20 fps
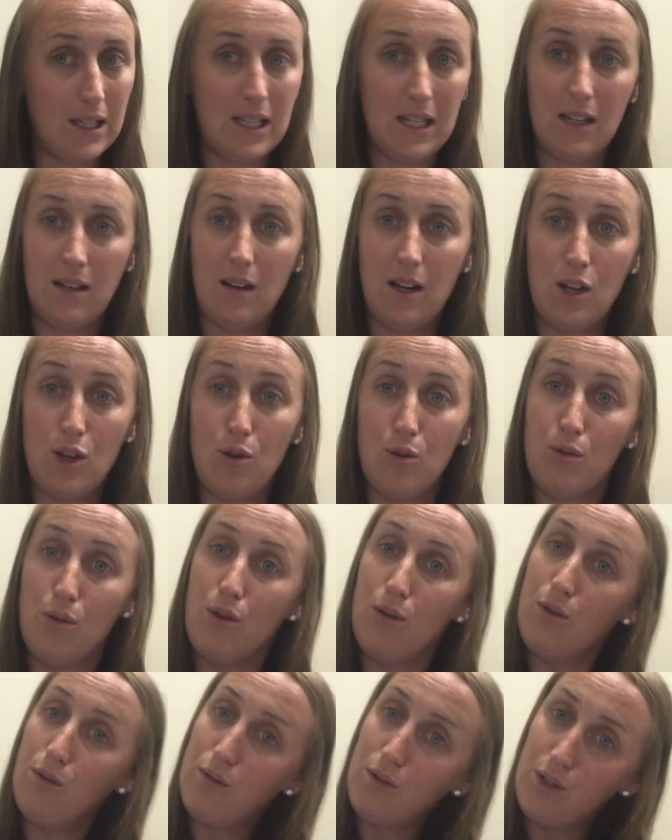than you
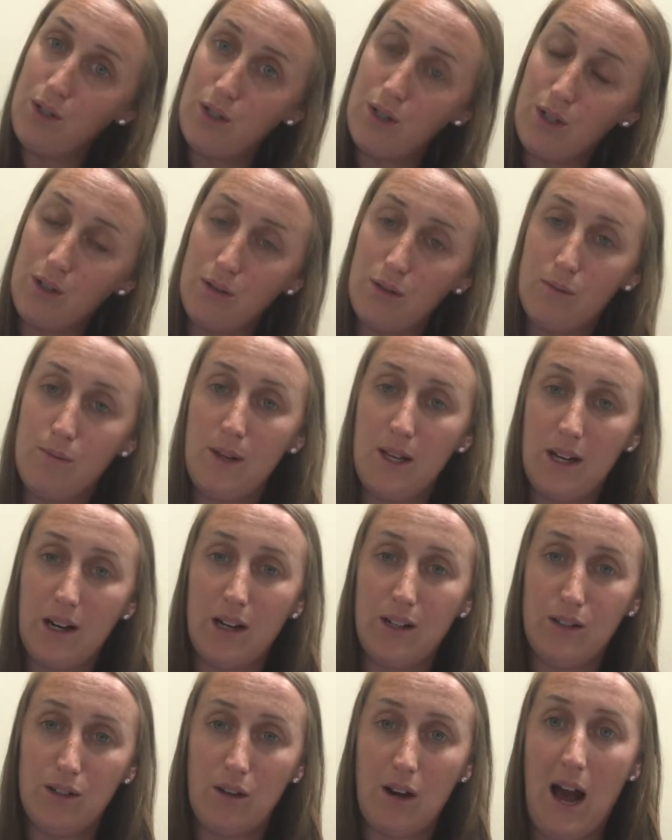used to
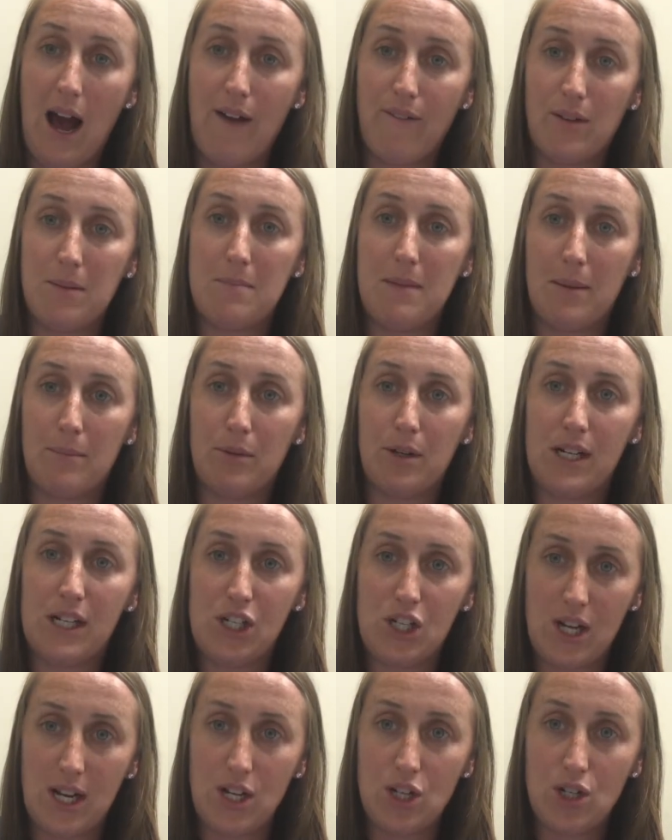because you're having memory
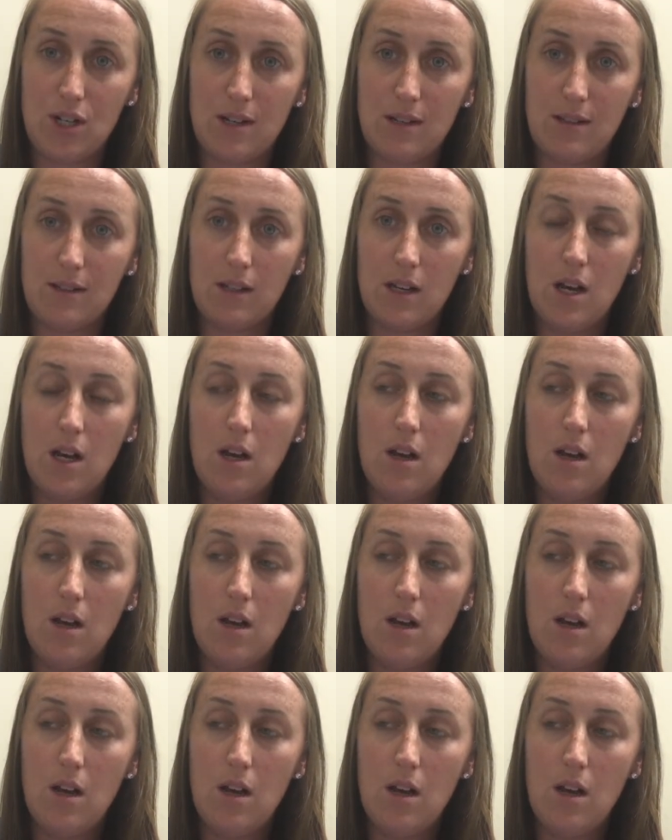changes.